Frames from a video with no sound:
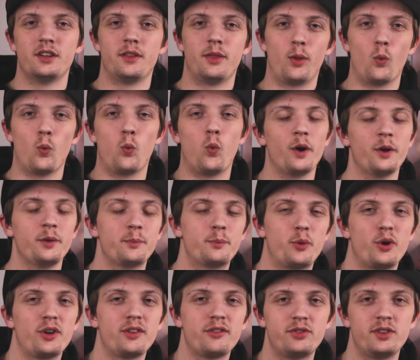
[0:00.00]
The
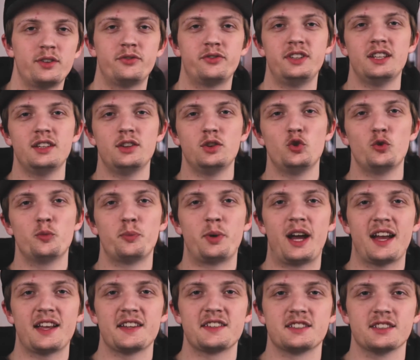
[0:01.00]
1.15 new
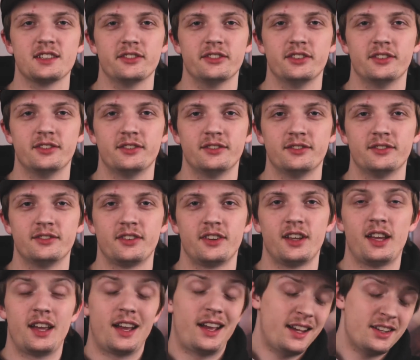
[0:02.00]
passive.
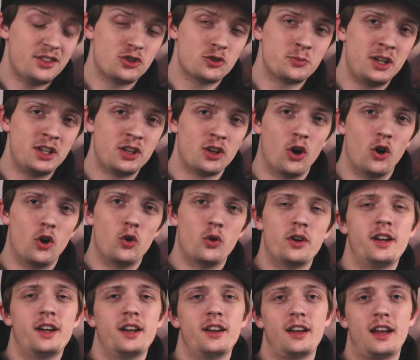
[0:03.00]
As you may know,
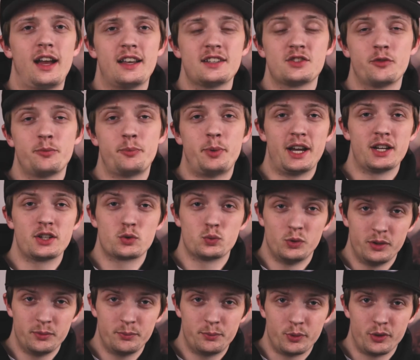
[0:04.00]
as of patch
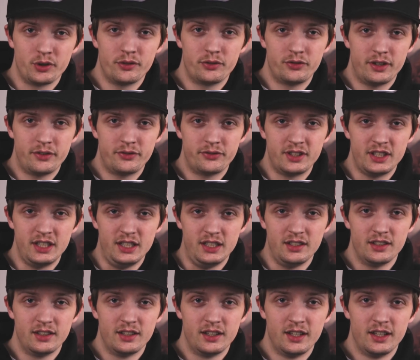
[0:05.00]

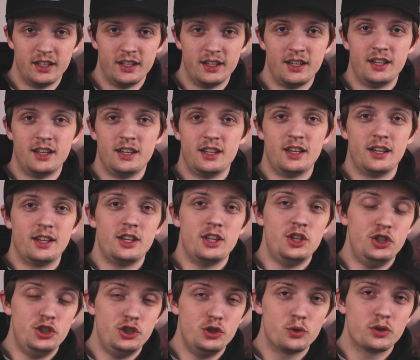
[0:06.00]
1.15,
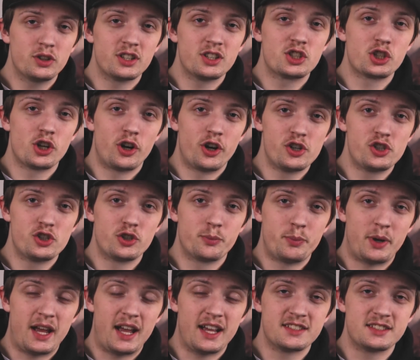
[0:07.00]
you can charge your
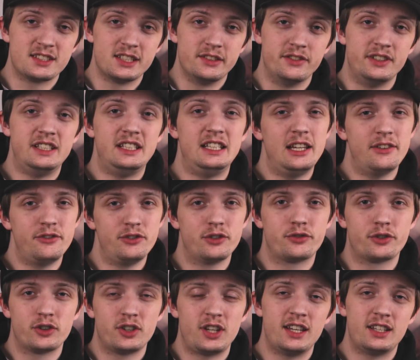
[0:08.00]
passive even if
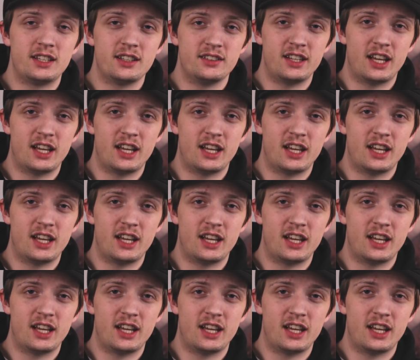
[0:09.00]
you're taking